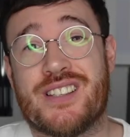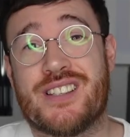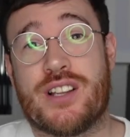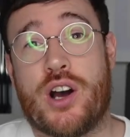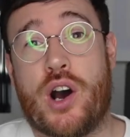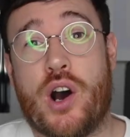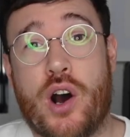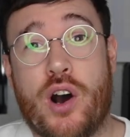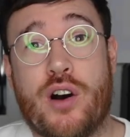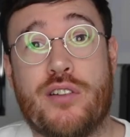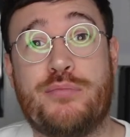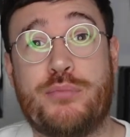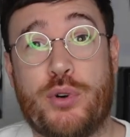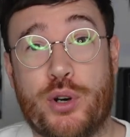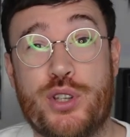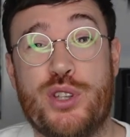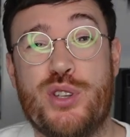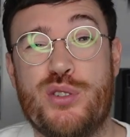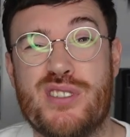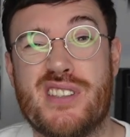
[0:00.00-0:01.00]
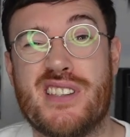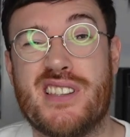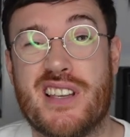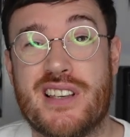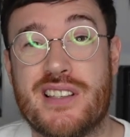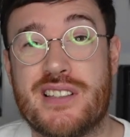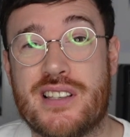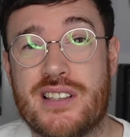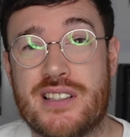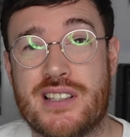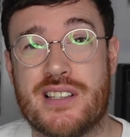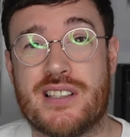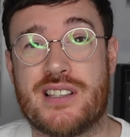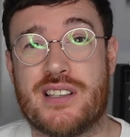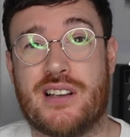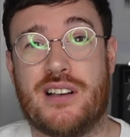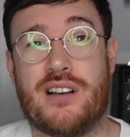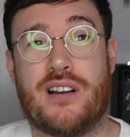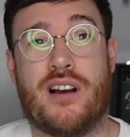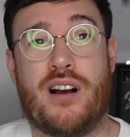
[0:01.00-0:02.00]
that start off by using this because
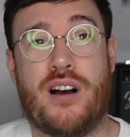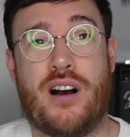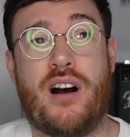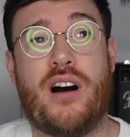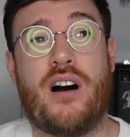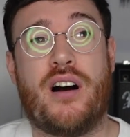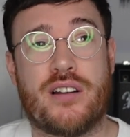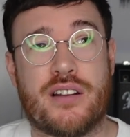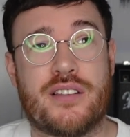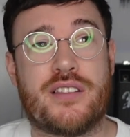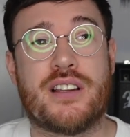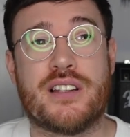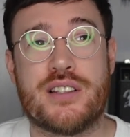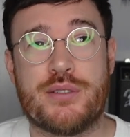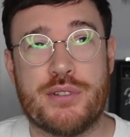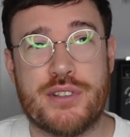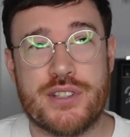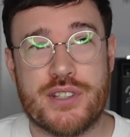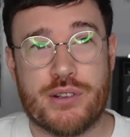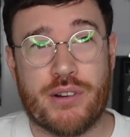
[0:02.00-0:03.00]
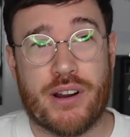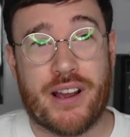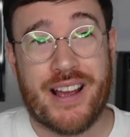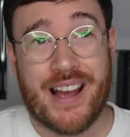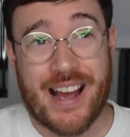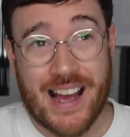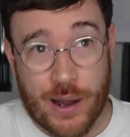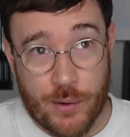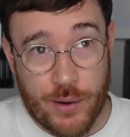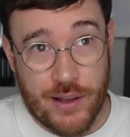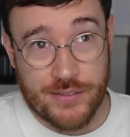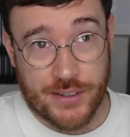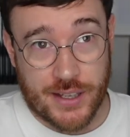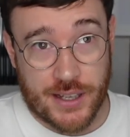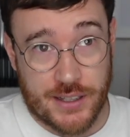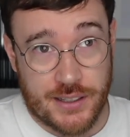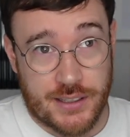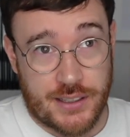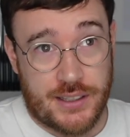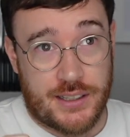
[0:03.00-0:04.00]
it's a harder thing to integrate.
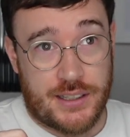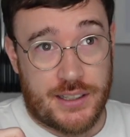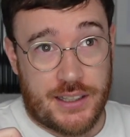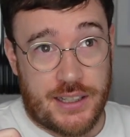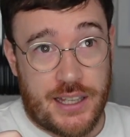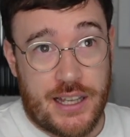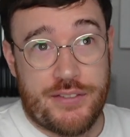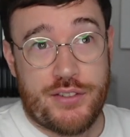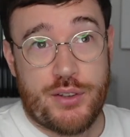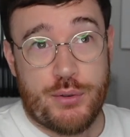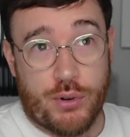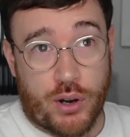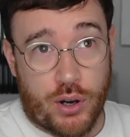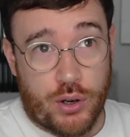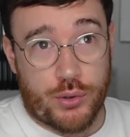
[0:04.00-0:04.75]
However, if you are